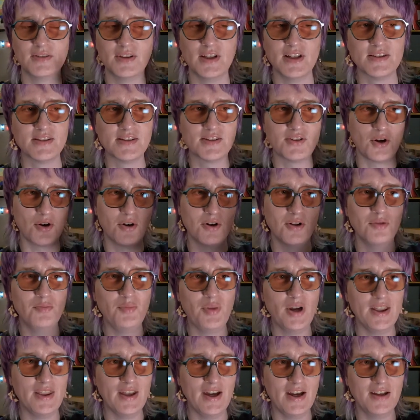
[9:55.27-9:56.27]
that's startled
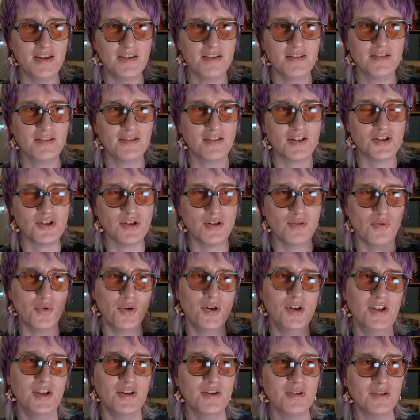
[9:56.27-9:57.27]
by that. I should have
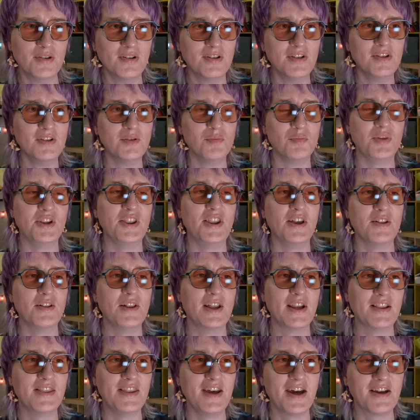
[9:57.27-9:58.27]
warned you. But that,
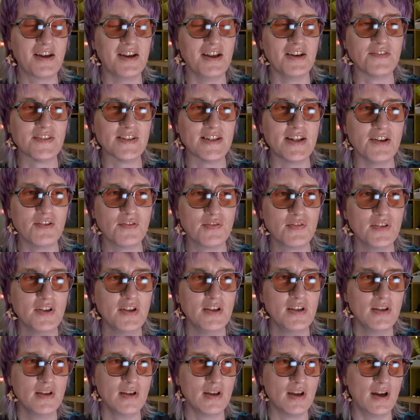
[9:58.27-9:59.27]
like, that kind of stuff.
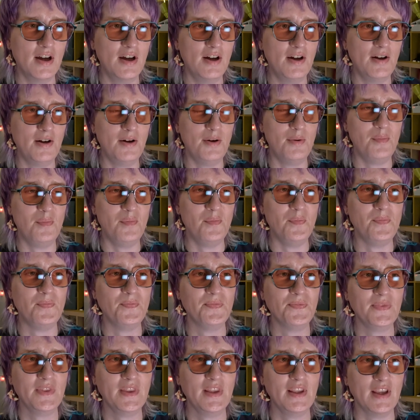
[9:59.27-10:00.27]
Um...
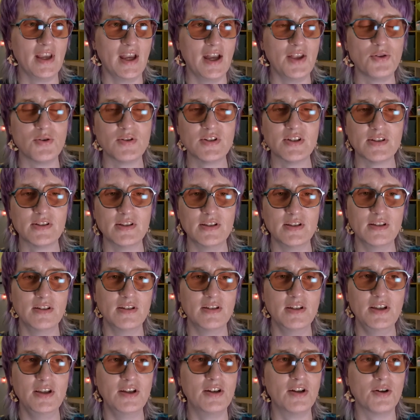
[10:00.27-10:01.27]
And there's,
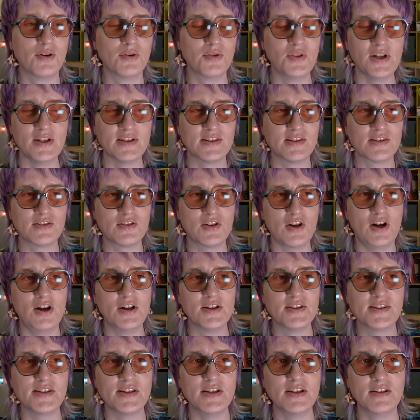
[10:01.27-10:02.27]
you know, that's
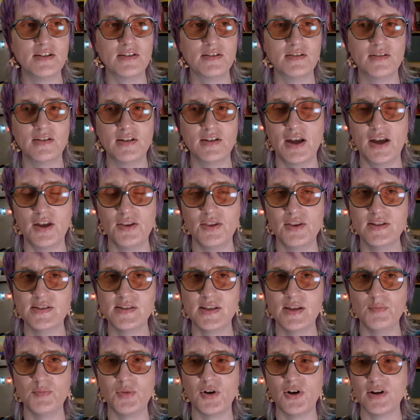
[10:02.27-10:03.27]
constant at the
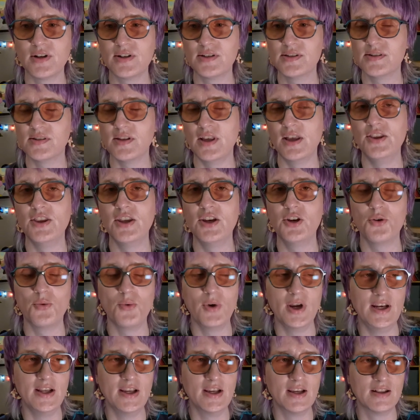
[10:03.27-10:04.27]
theme parks. And then you're
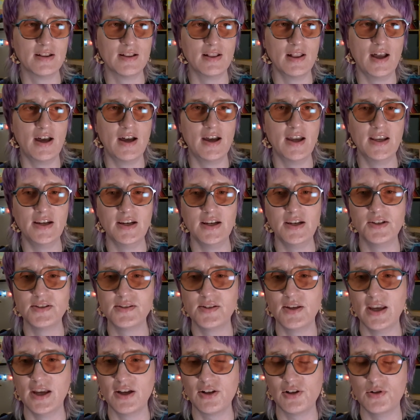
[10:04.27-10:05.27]
waiting in line, and as
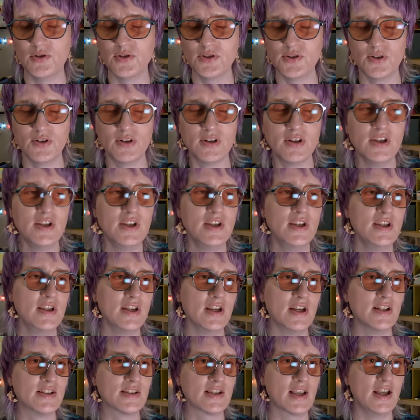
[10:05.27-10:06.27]
you get closer,
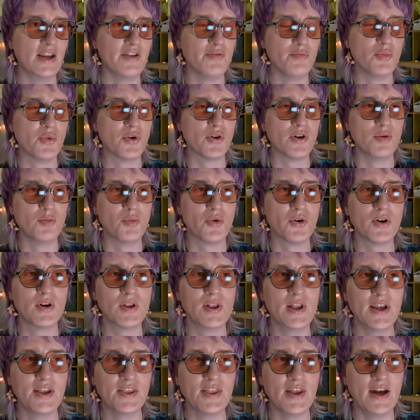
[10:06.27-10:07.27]
it's kind of more and more
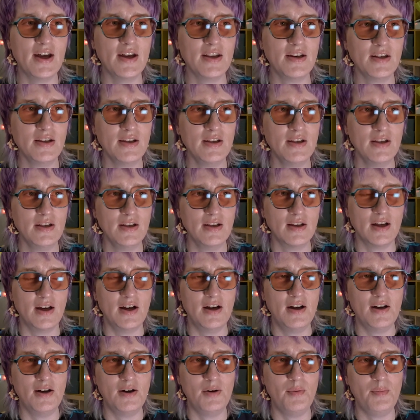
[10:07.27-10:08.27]
like that.
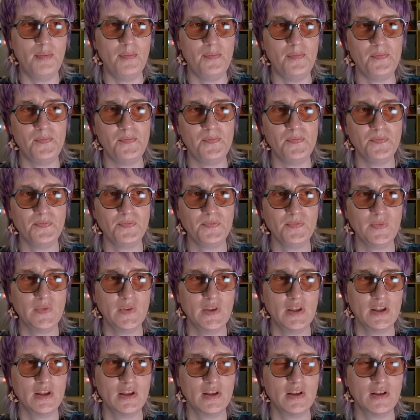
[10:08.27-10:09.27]
Um,
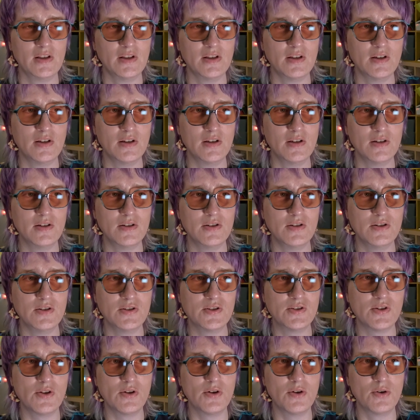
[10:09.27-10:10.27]

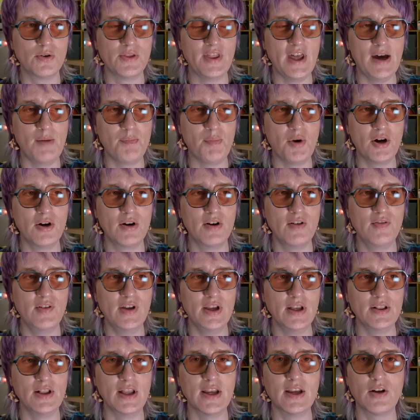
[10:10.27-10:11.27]
so that part of
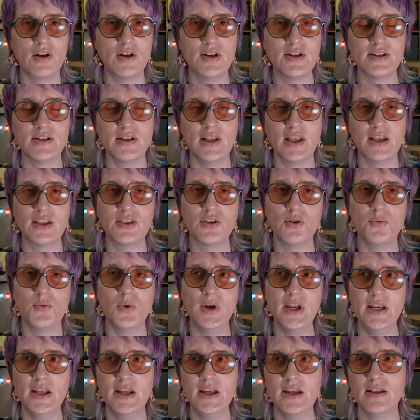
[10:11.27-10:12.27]
it, like on like the
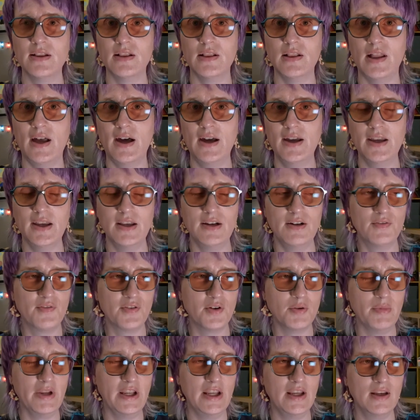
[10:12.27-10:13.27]
waiting in line for
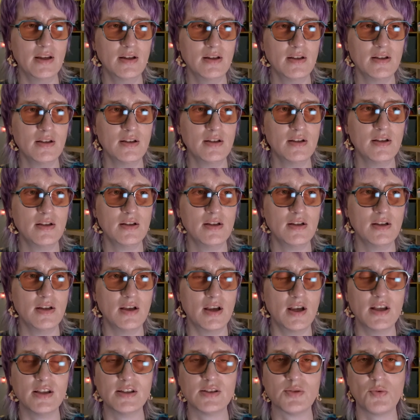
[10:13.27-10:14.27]
me
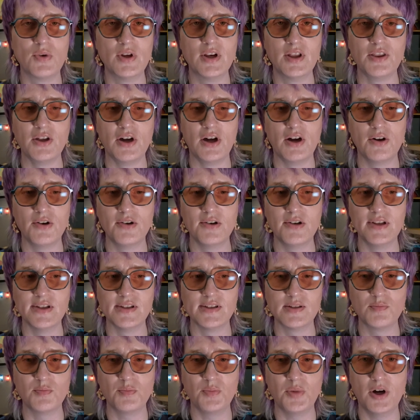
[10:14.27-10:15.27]
is one of the
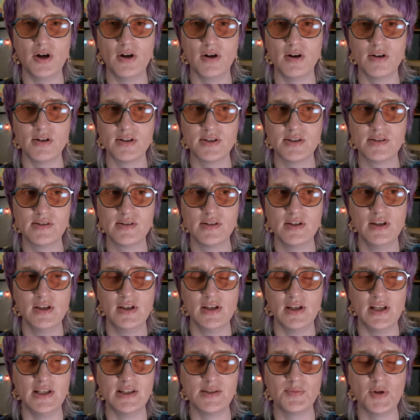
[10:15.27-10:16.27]
hardest parts,
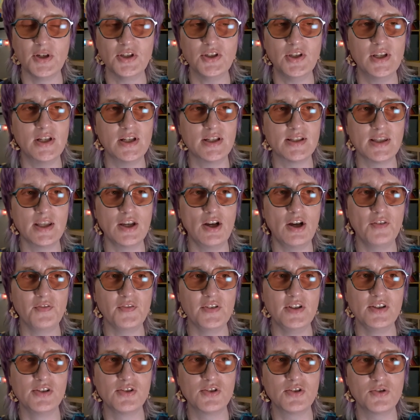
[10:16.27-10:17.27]
especially because they
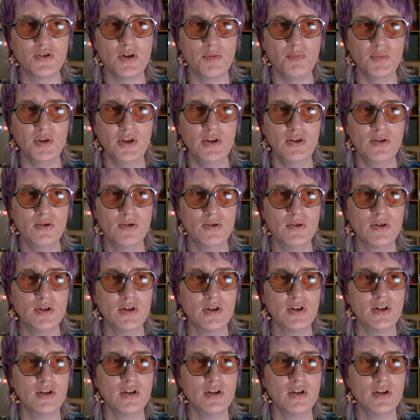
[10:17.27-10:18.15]
often strip you